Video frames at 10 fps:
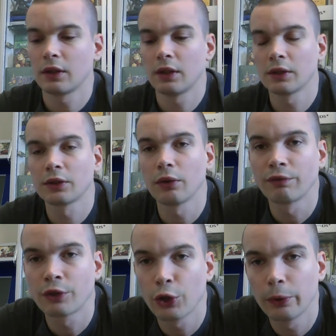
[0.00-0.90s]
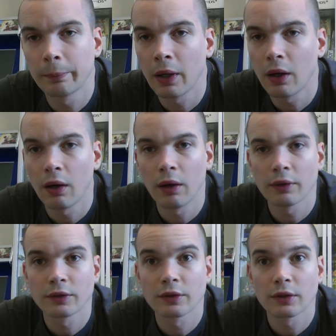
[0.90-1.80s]
a sort of
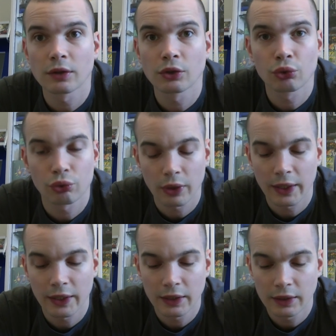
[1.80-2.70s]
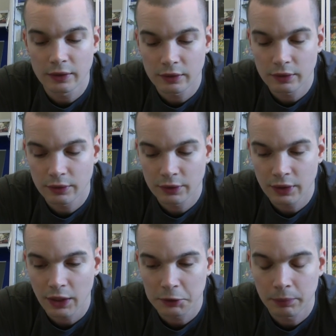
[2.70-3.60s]
2-part trade
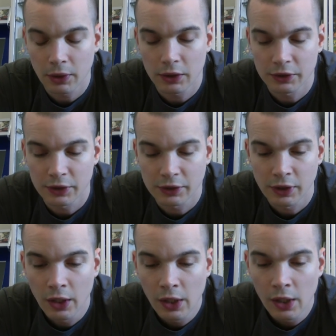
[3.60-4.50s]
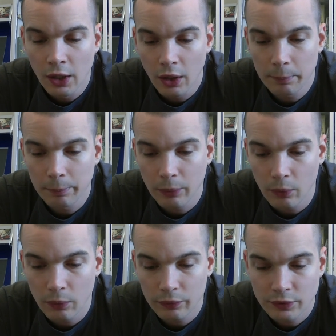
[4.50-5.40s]
/ purchase. I
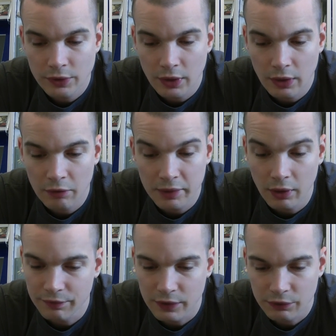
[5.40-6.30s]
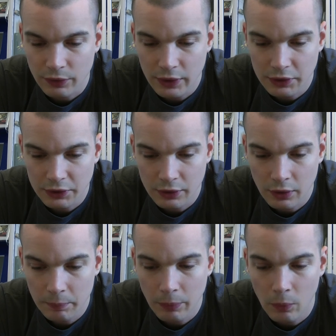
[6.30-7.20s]
bought, I've been off this for ages, and
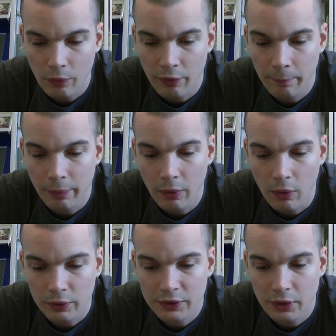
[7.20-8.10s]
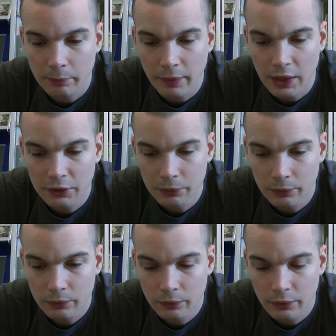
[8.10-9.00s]
I bought the box and
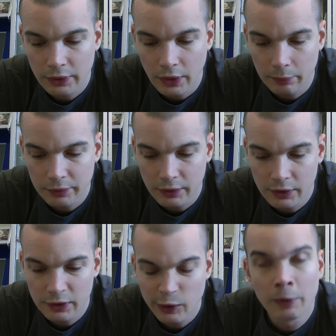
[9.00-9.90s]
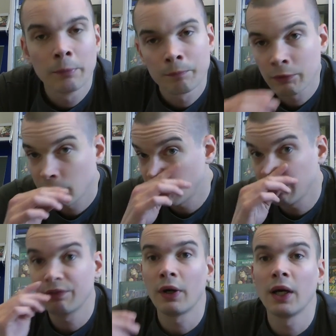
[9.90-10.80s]
manual and all the gubbins for a
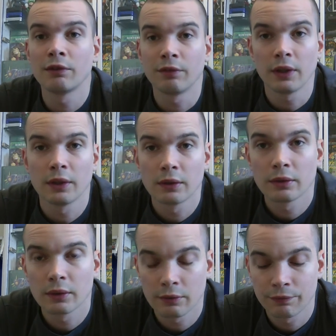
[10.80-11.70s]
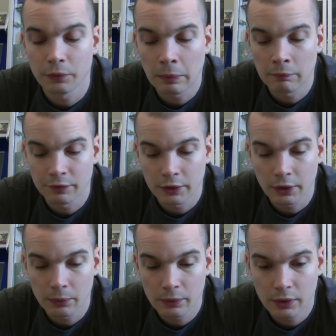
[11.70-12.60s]
£5 a few months
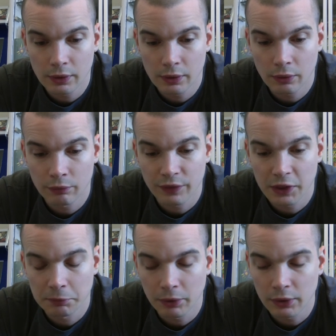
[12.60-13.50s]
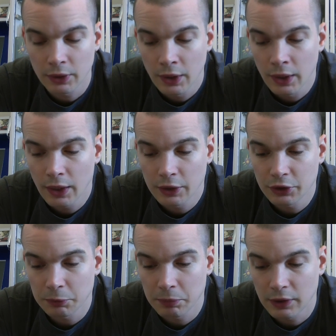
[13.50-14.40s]
ago on Facebook, and
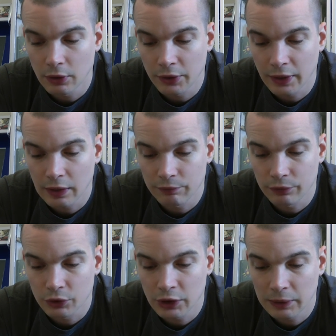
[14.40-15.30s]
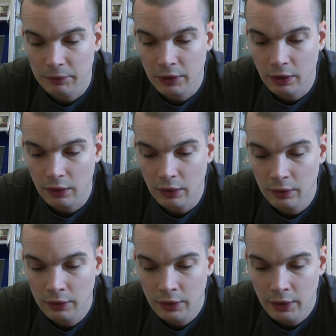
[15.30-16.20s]
just been looking out for a cheap cart,
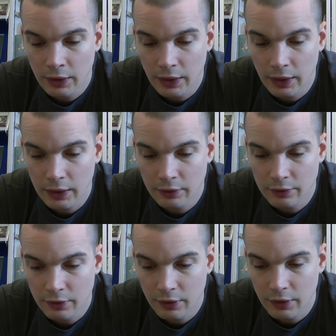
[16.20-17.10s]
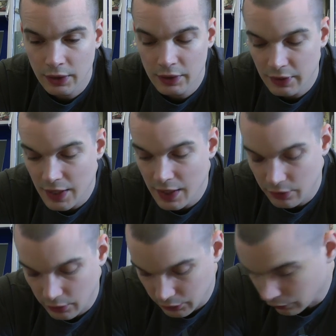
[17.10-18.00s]
and in the end
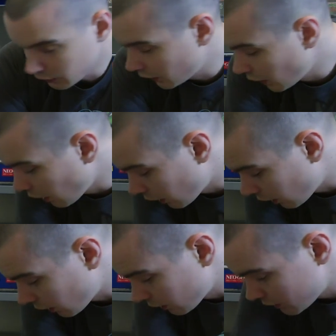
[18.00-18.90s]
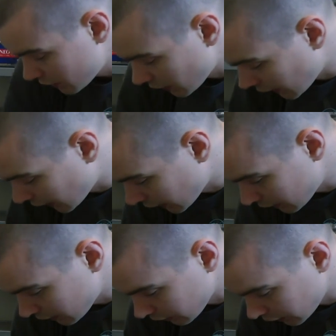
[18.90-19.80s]
I got the cart
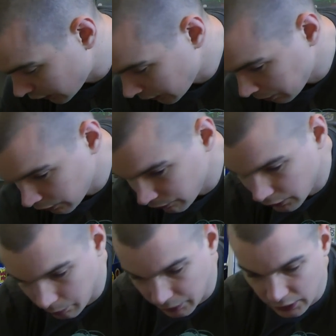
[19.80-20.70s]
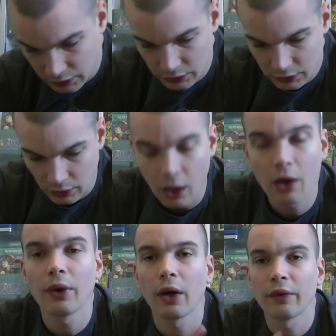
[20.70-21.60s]
and a couple of other bits.
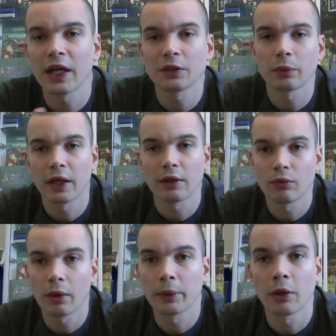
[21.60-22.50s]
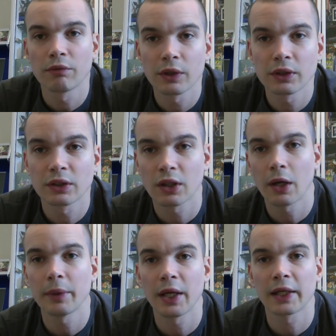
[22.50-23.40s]
Oh no, that's where that Robocop vs
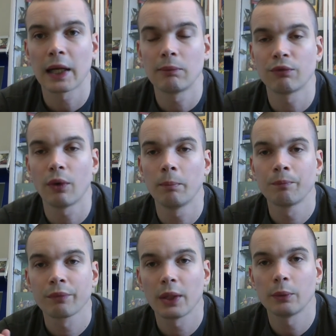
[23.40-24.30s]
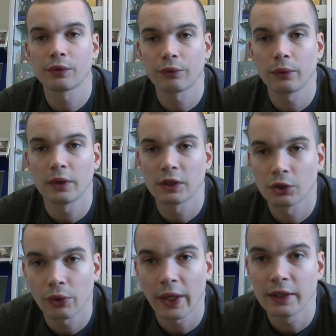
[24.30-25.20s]
Terminator came from. It was through this
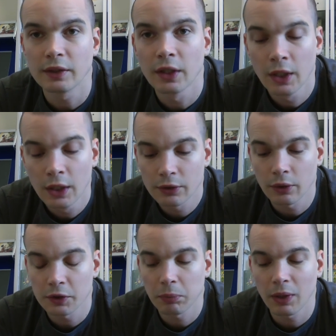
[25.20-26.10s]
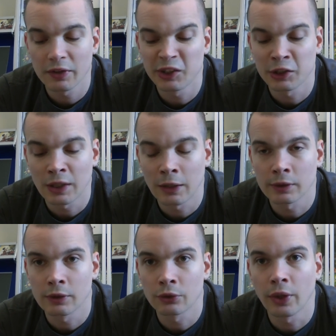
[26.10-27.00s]
trade. So I'll explain the ins and
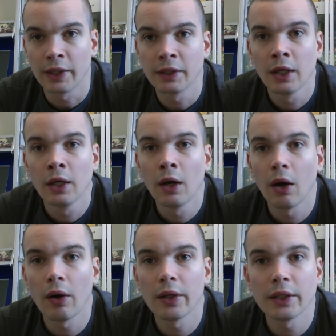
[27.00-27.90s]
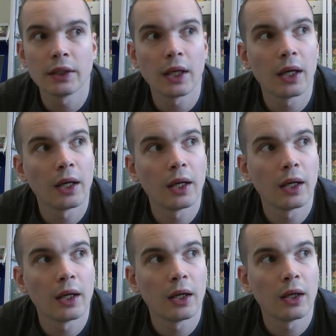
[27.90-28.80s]
outs of the trade.
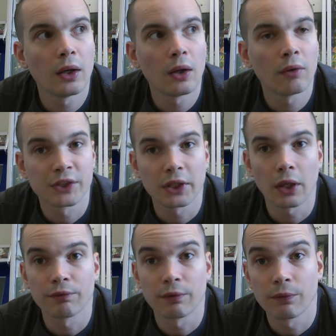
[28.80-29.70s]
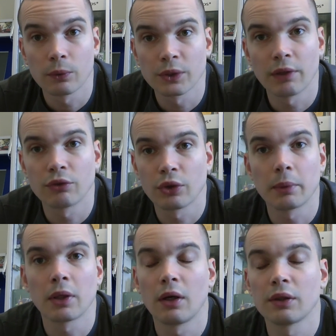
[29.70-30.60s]
I obviously going for a full set of
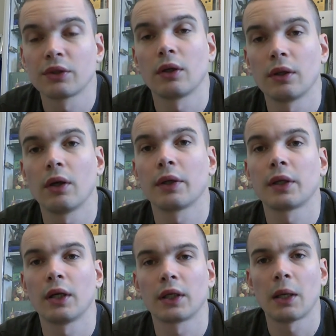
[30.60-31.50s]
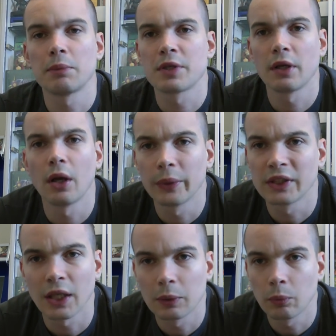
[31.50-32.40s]
Dreamcast, I kind of come to know
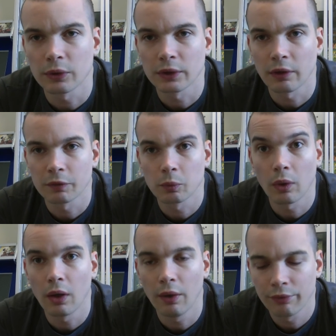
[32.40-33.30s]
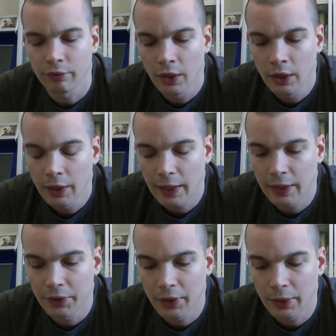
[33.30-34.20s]
exactly what stuff's worth,
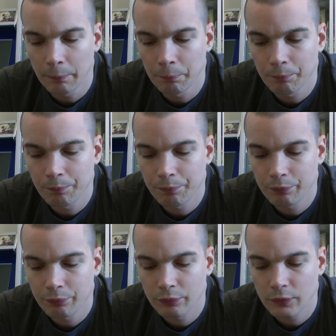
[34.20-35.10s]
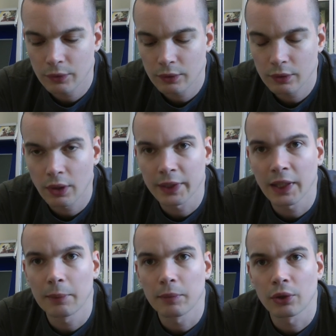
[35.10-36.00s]
and I
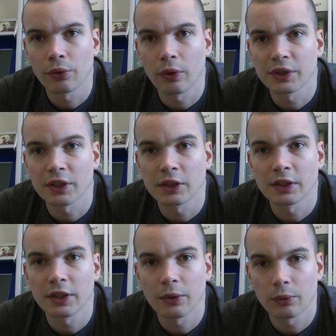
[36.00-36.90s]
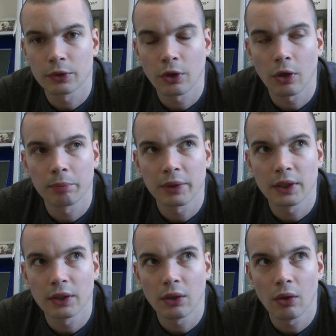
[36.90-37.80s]
came across a sealed
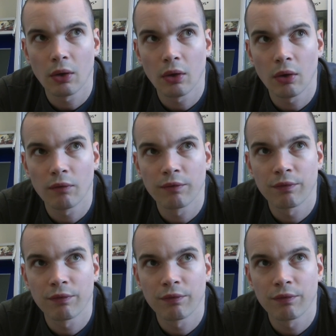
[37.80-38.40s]
copy of